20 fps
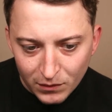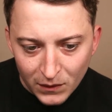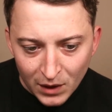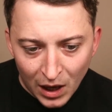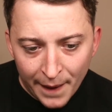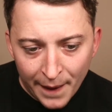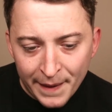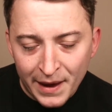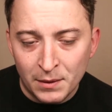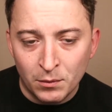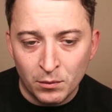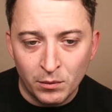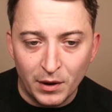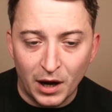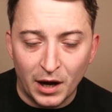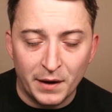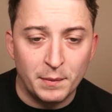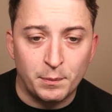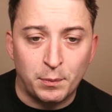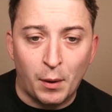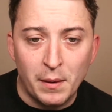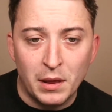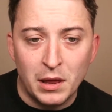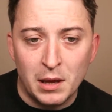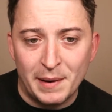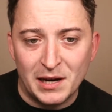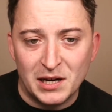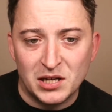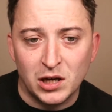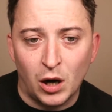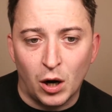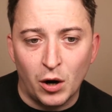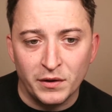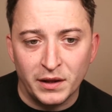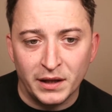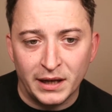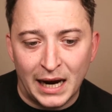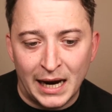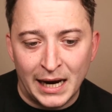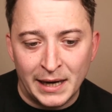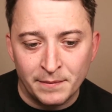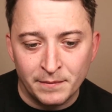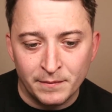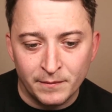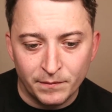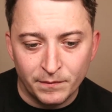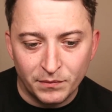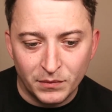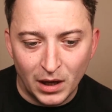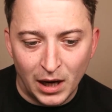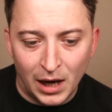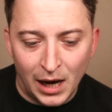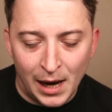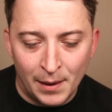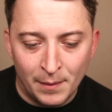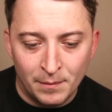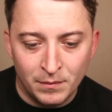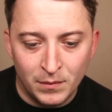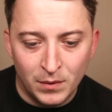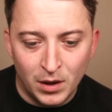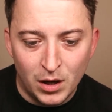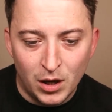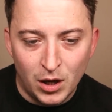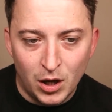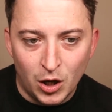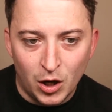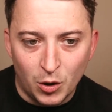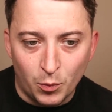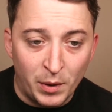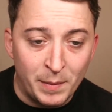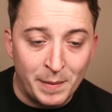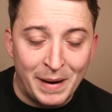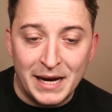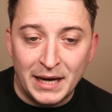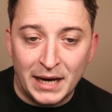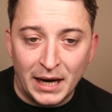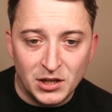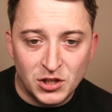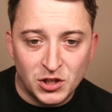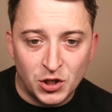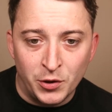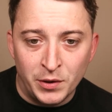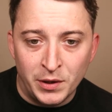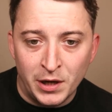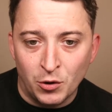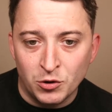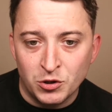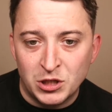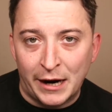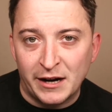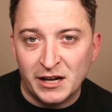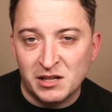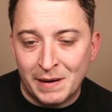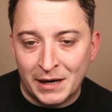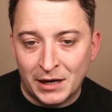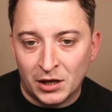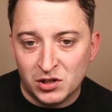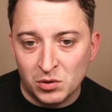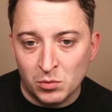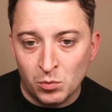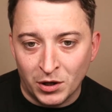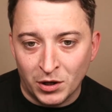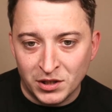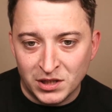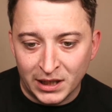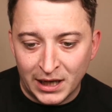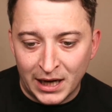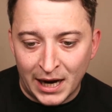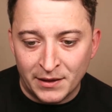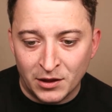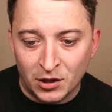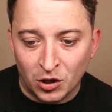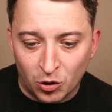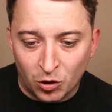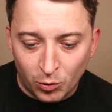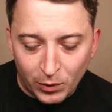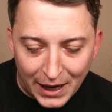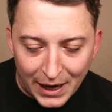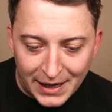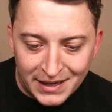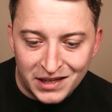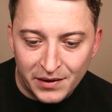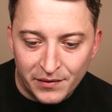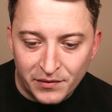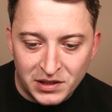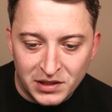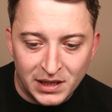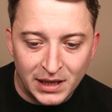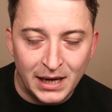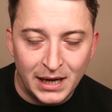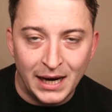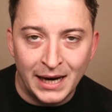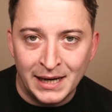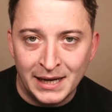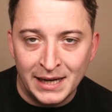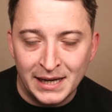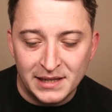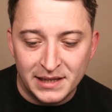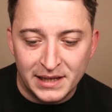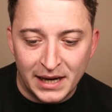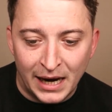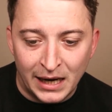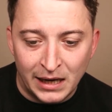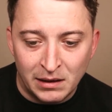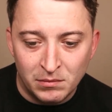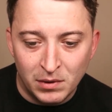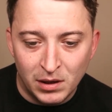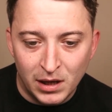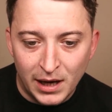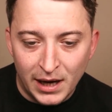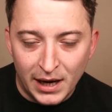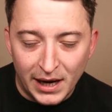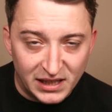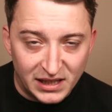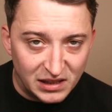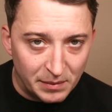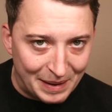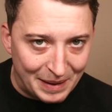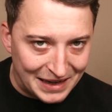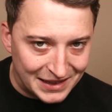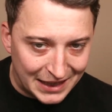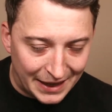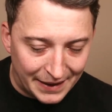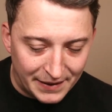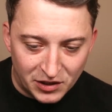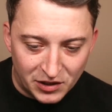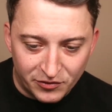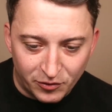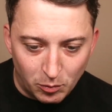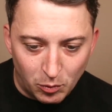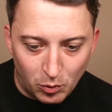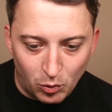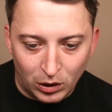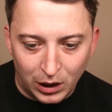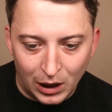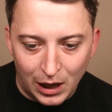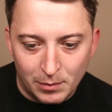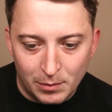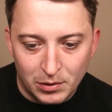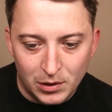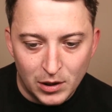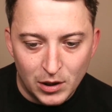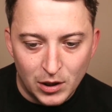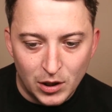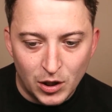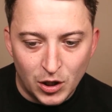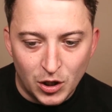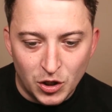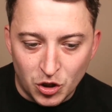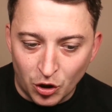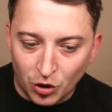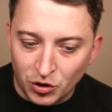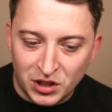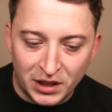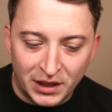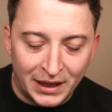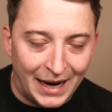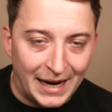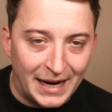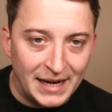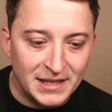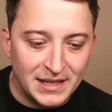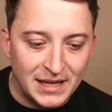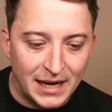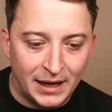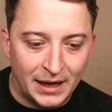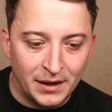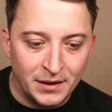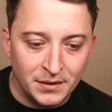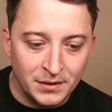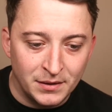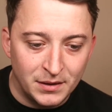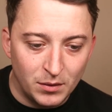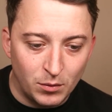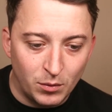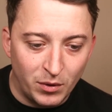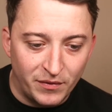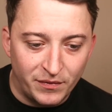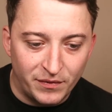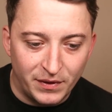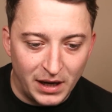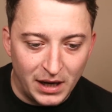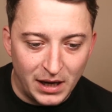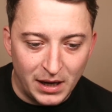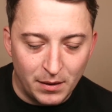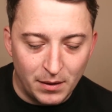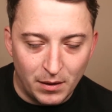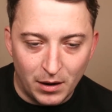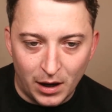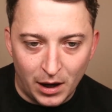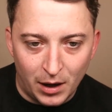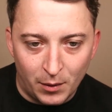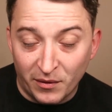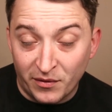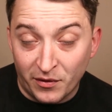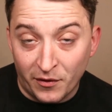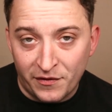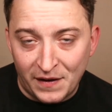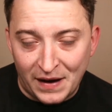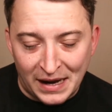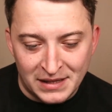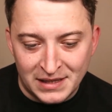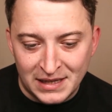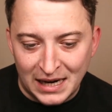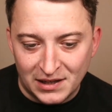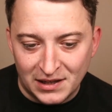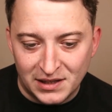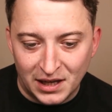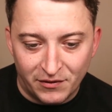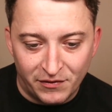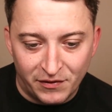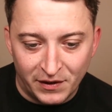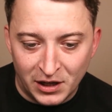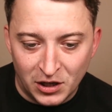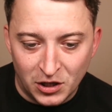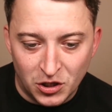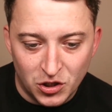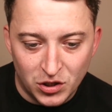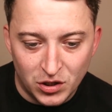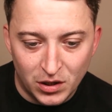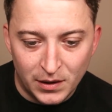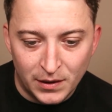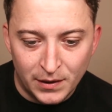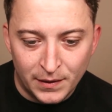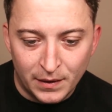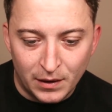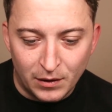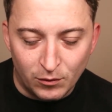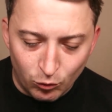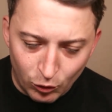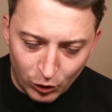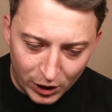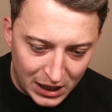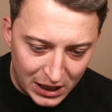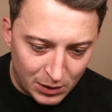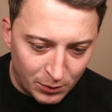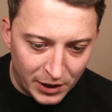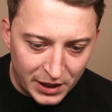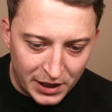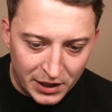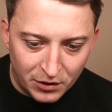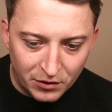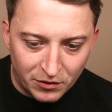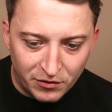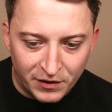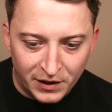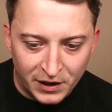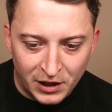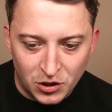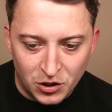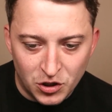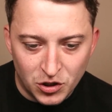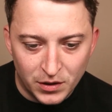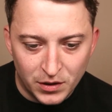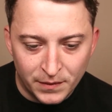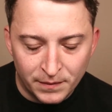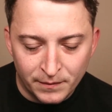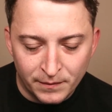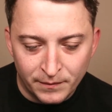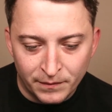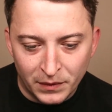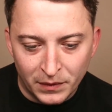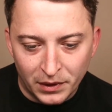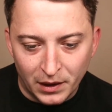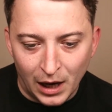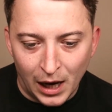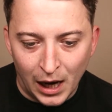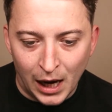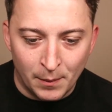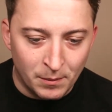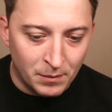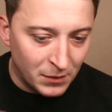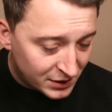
then probably the best goal of the game, we may get 2-0. James Maddison, once again, the creativity in his game is the best at this football club. Johnson get his second with a fantastic finish. Really, really good finish. A